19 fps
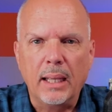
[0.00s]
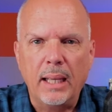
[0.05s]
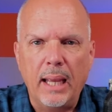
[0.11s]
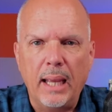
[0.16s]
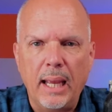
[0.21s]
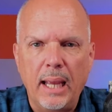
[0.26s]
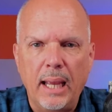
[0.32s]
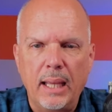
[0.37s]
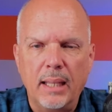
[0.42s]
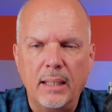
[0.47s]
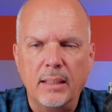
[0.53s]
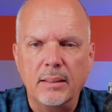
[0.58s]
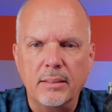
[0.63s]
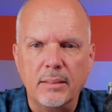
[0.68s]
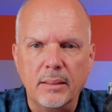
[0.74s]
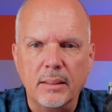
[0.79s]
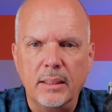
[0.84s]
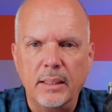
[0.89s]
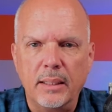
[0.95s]

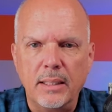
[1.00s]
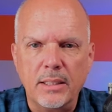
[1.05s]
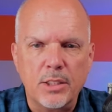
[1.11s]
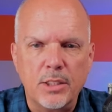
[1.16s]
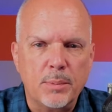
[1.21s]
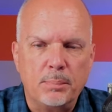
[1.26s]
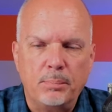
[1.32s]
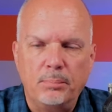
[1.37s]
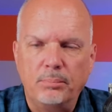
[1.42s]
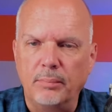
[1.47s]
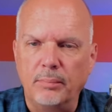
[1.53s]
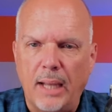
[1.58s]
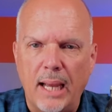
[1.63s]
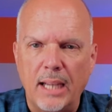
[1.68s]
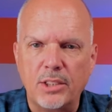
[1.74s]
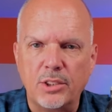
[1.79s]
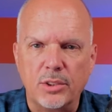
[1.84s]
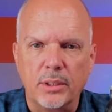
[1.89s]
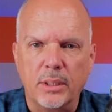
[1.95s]
And it has
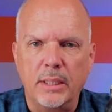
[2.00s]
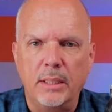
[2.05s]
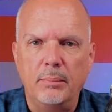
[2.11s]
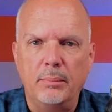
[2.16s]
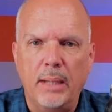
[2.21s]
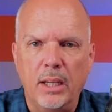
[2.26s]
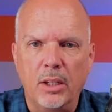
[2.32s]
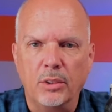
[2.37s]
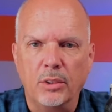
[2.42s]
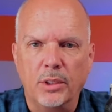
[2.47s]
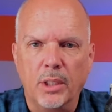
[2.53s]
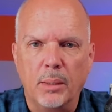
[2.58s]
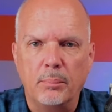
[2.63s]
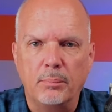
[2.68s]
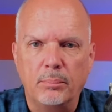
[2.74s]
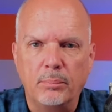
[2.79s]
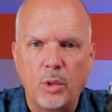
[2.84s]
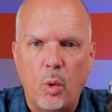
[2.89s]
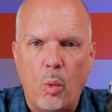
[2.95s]
actually held
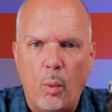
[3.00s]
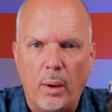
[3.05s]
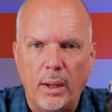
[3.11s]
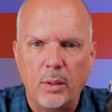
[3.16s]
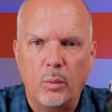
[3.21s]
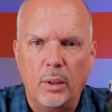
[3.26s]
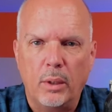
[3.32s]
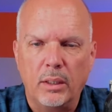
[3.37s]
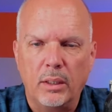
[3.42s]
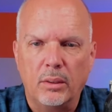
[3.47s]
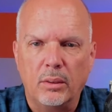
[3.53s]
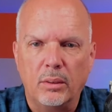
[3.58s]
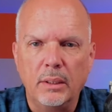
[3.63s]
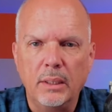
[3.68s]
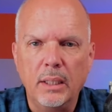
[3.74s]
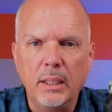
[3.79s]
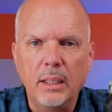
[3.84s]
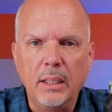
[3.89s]
up quite well.